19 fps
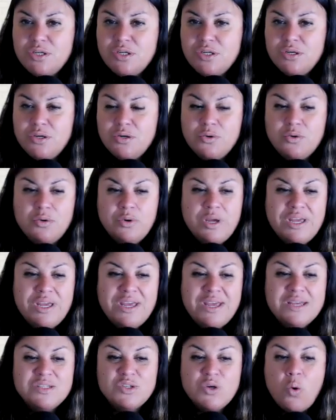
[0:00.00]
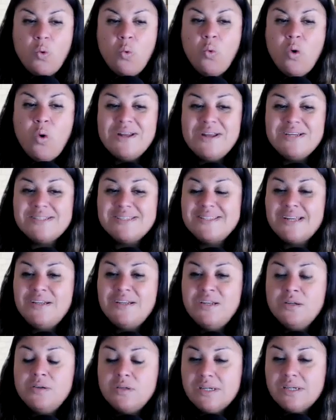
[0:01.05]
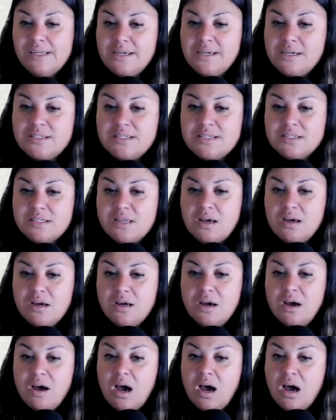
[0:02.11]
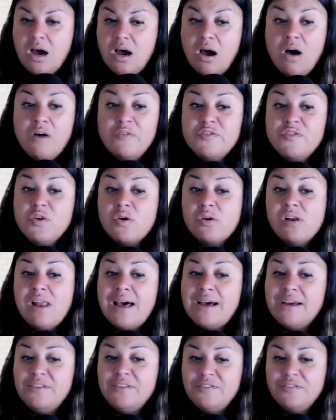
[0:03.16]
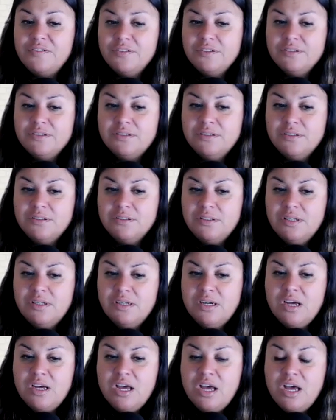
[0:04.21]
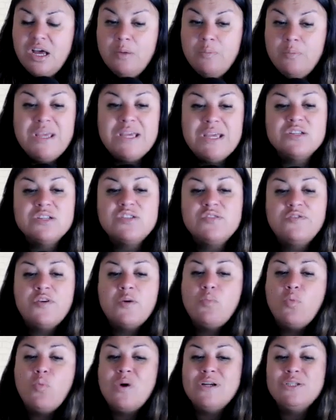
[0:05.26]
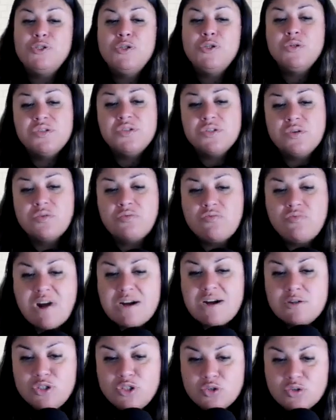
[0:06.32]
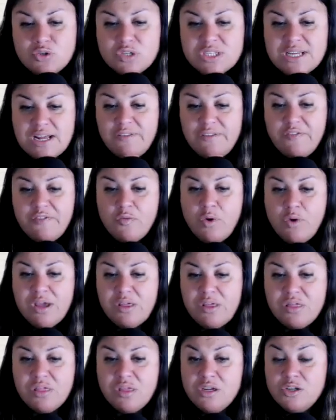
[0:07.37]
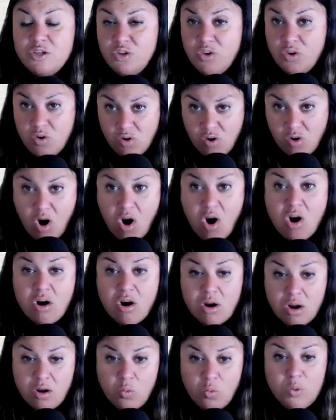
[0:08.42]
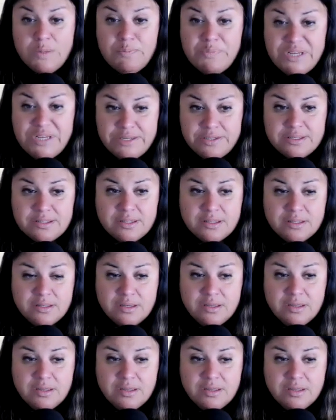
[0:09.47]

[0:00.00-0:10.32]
to you is, what is the nucleus of your life? Because from what you surround yourself with, your heart will beat.